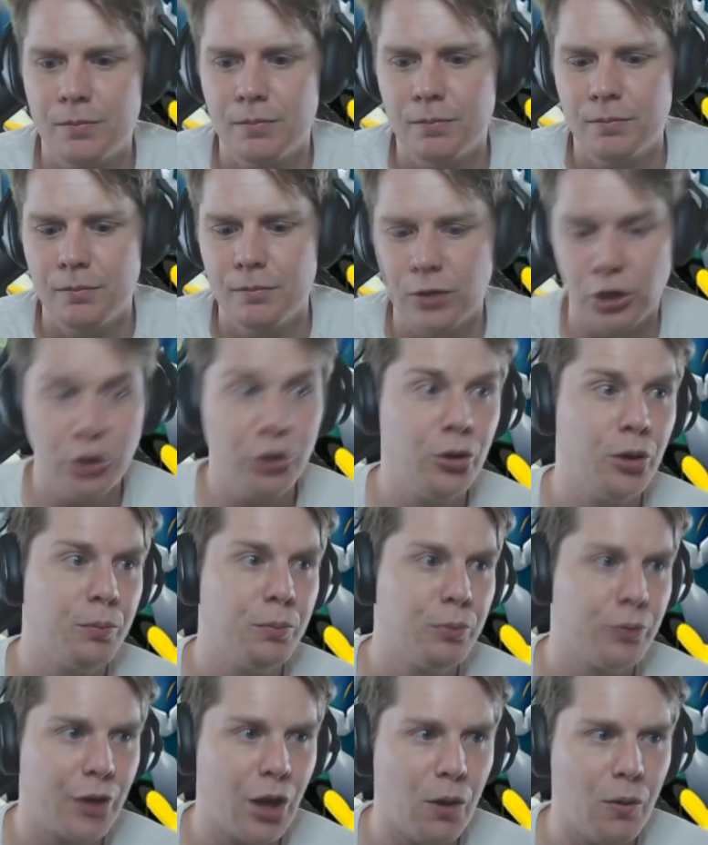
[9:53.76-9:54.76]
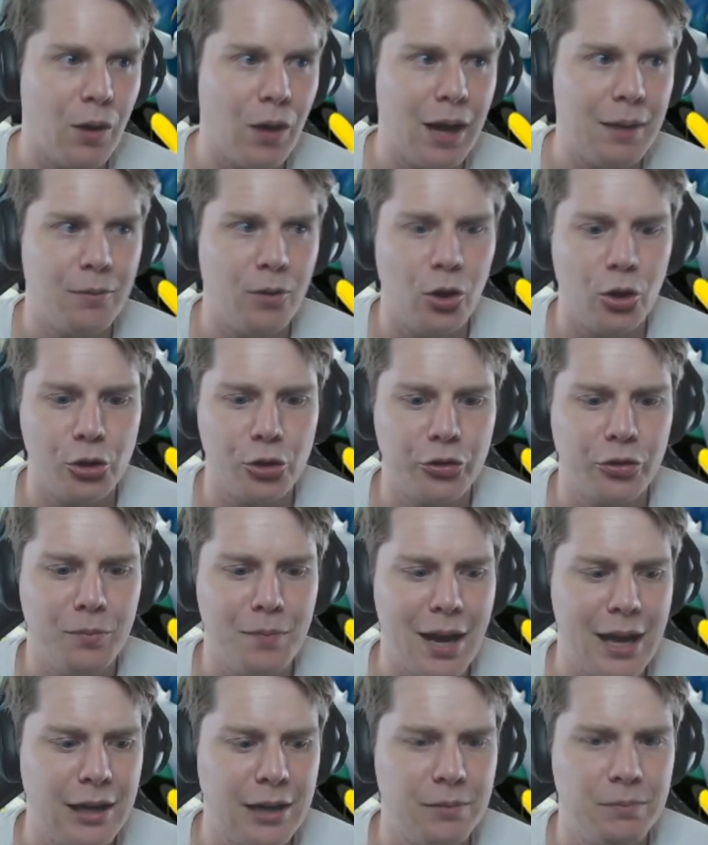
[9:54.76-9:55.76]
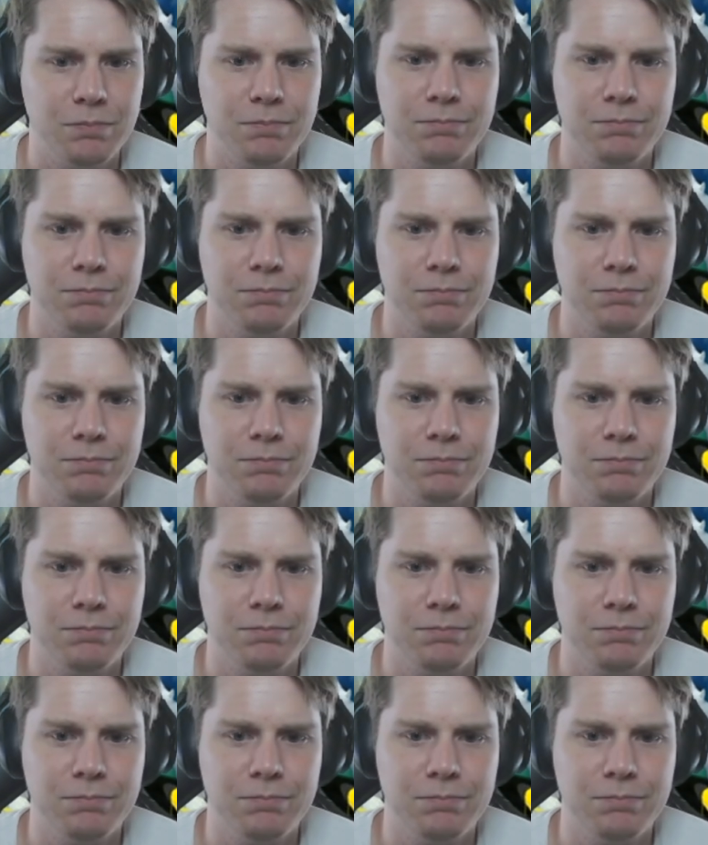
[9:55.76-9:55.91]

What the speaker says: Europe would go up on to make